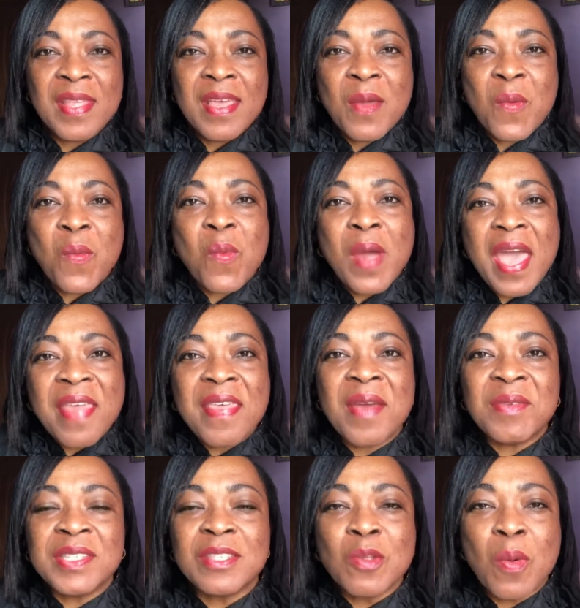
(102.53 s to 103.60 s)
Where there
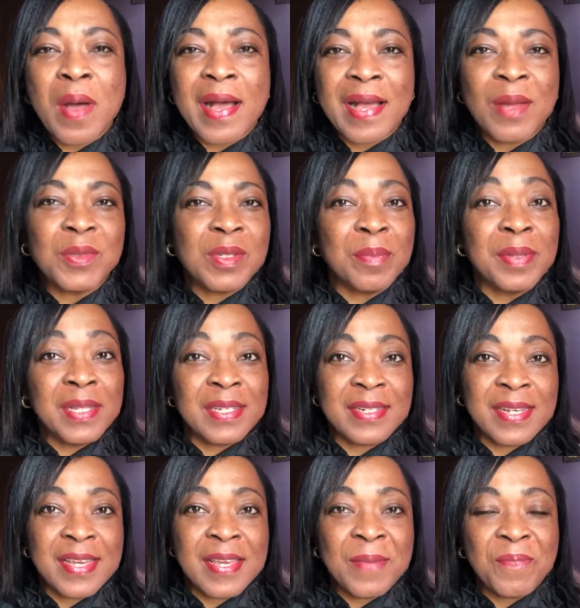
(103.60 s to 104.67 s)
is no
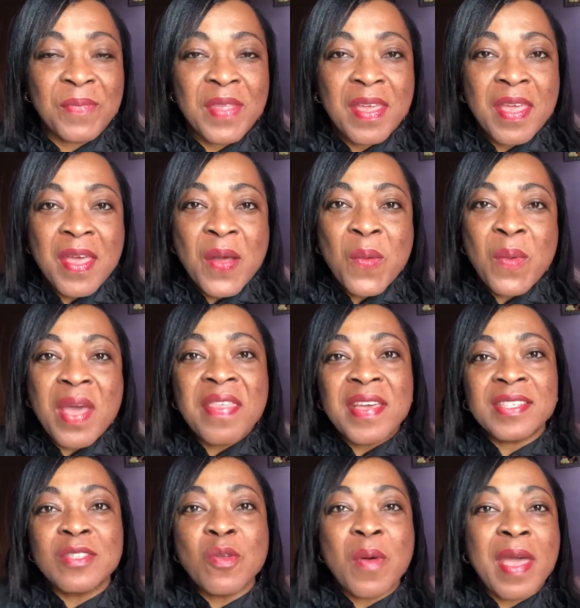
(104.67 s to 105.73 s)
accountability, where
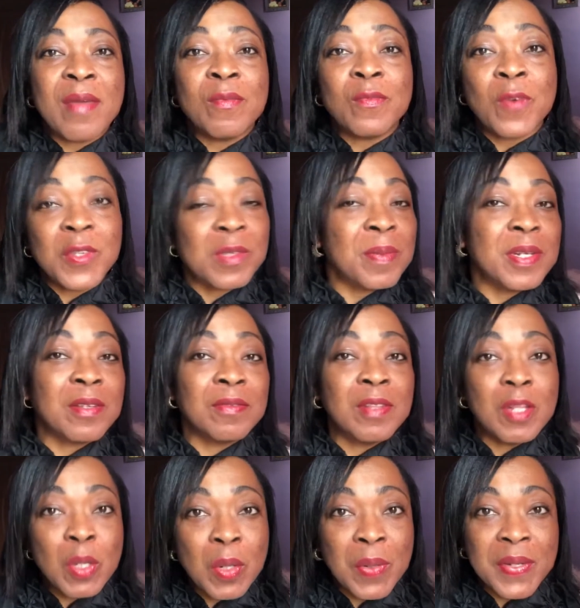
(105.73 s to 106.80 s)
there's no enforcement of
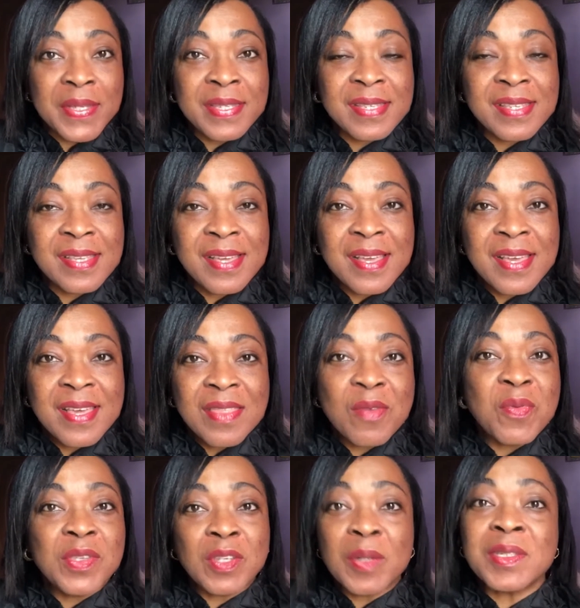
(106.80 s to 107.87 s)
laws, the
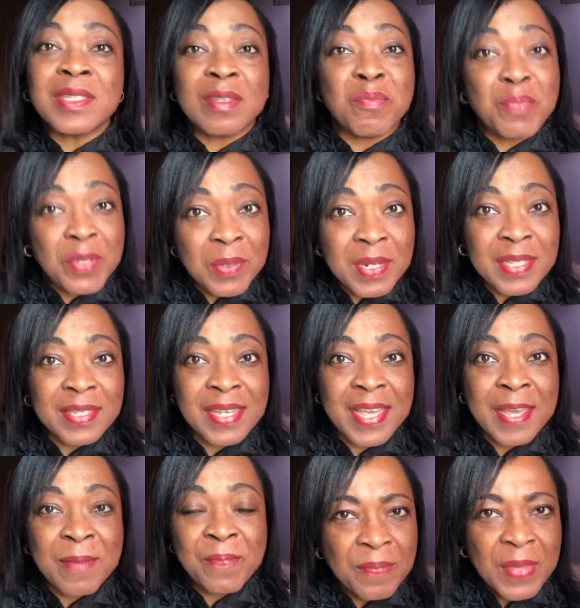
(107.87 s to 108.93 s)
result is
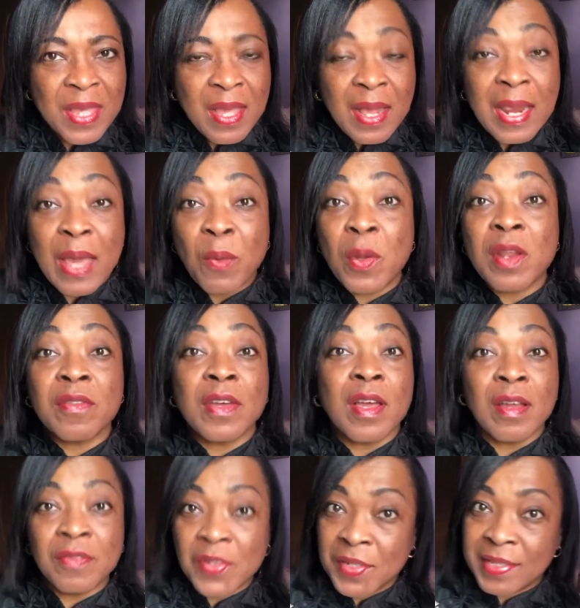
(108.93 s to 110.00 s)
impunity. Like one of the
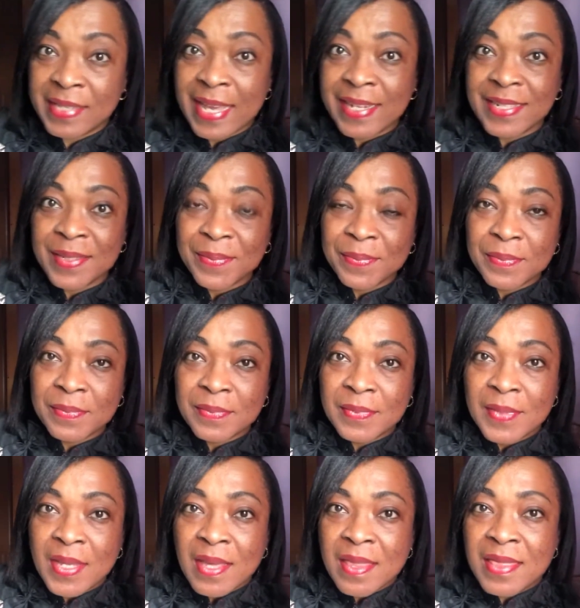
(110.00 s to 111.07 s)
governors said,
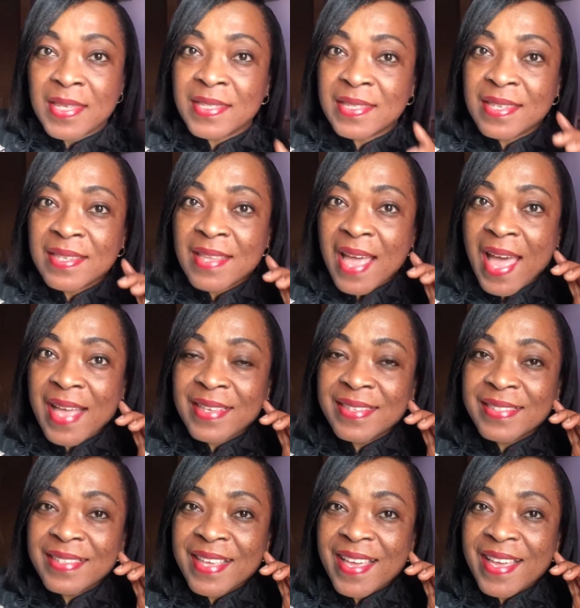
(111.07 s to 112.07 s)
this has